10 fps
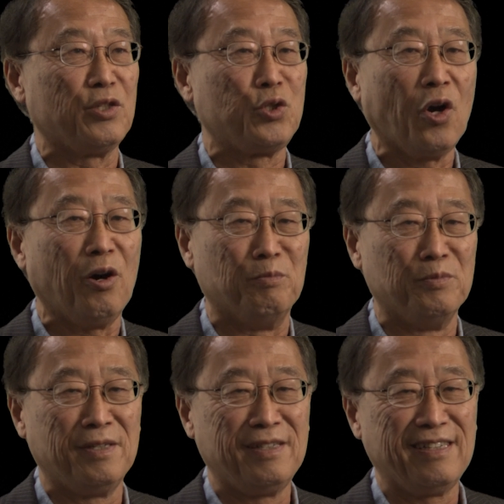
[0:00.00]
job,
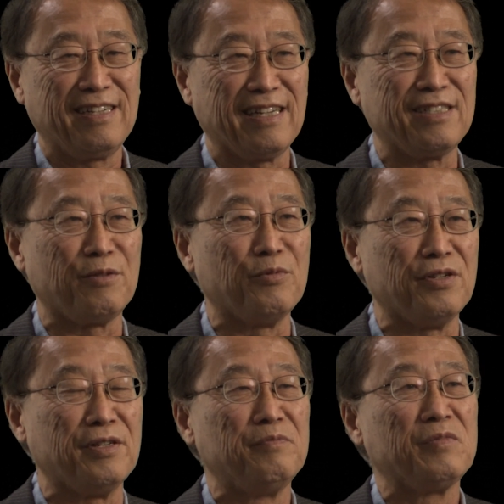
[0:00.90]
as it
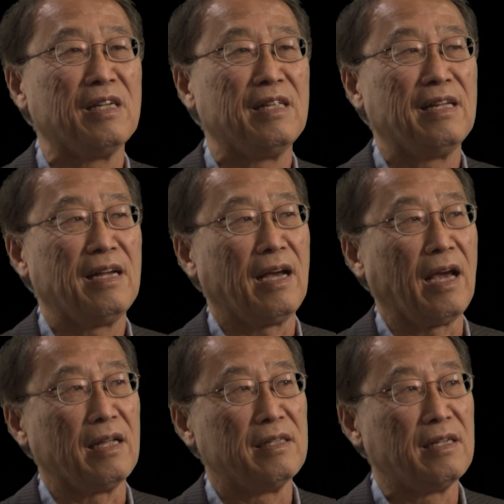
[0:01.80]
were.
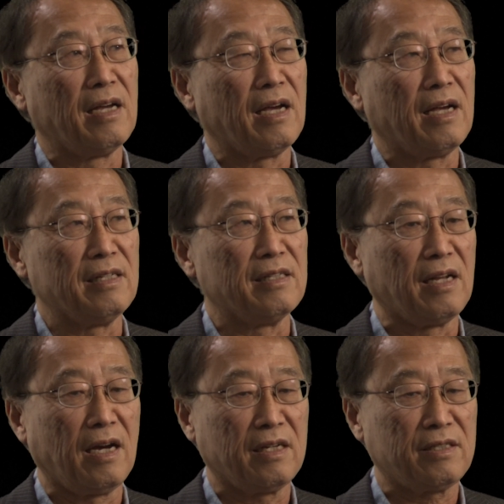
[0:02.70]
And in the
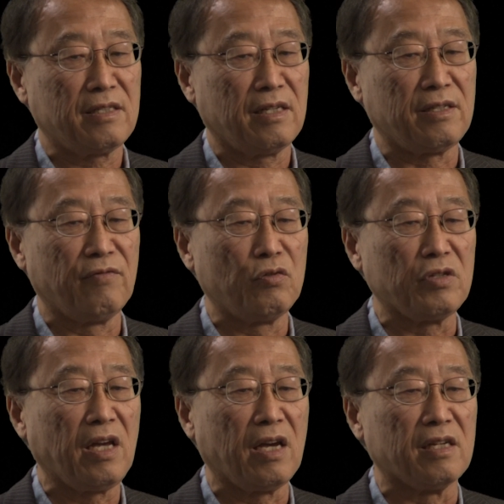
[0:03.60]
last several
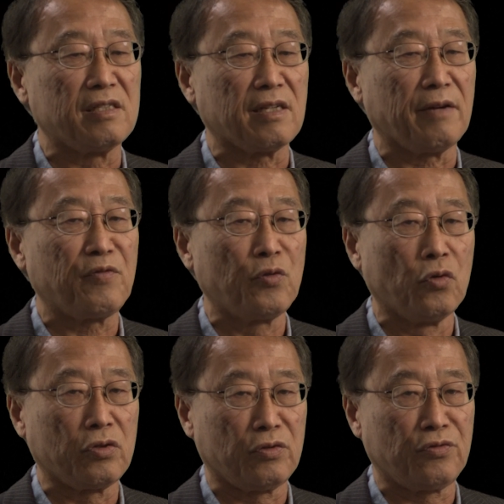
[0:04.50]
years, I've
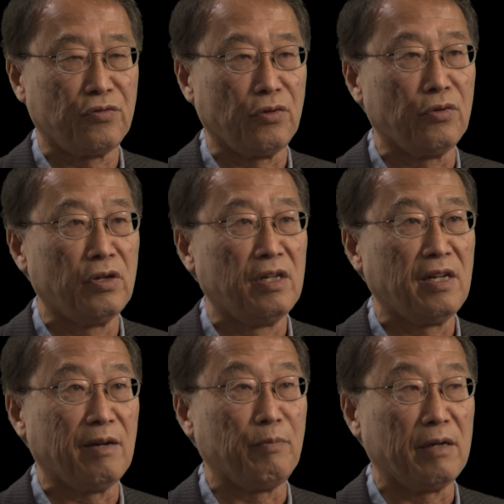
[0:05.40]
thought through
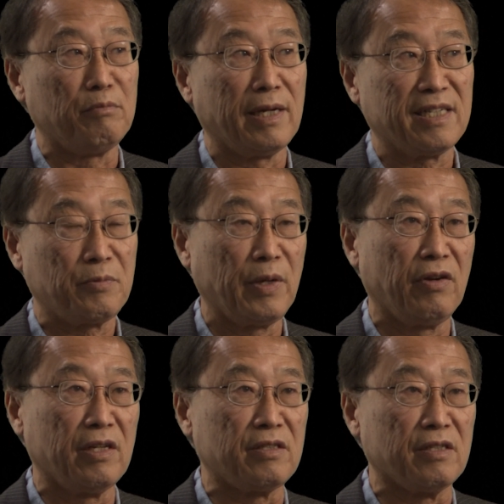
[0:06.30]
about my
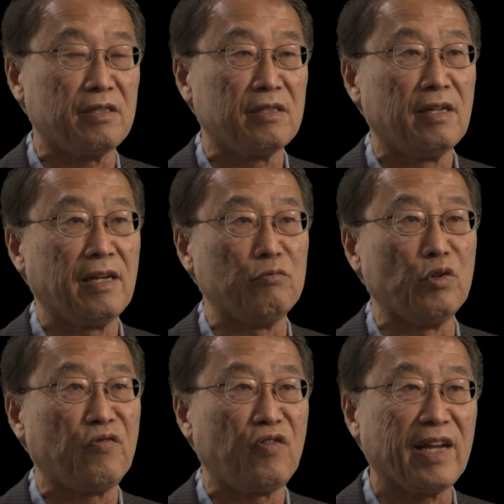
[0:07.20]
experiences and
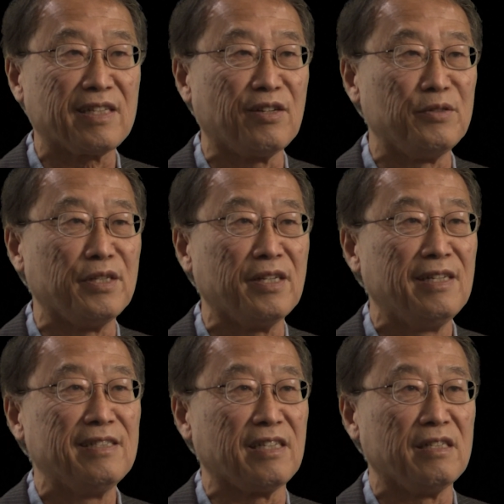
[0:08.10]
reflect on the
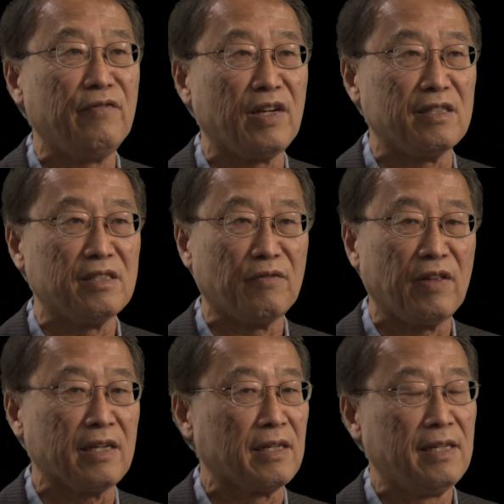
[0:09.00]
significance of
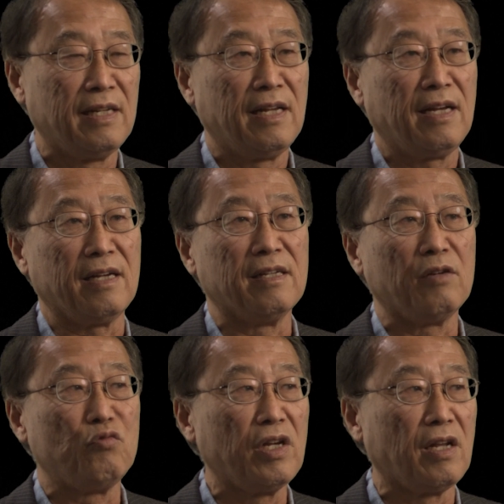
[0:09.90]
that. And I
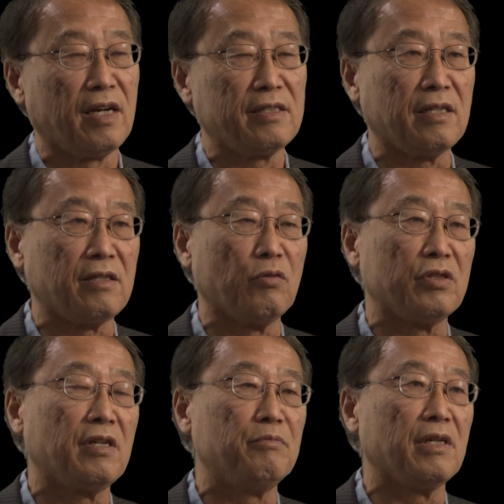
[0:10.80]
realized that there
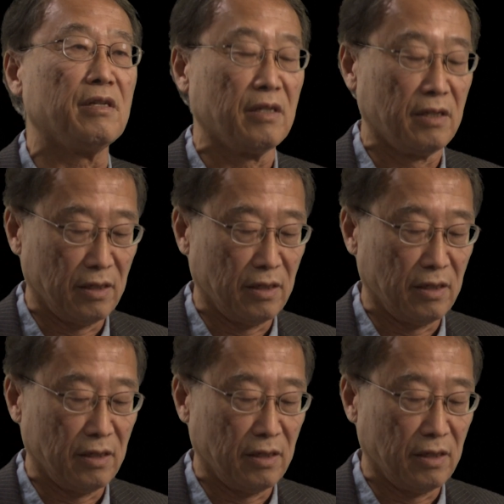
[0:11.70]
was something,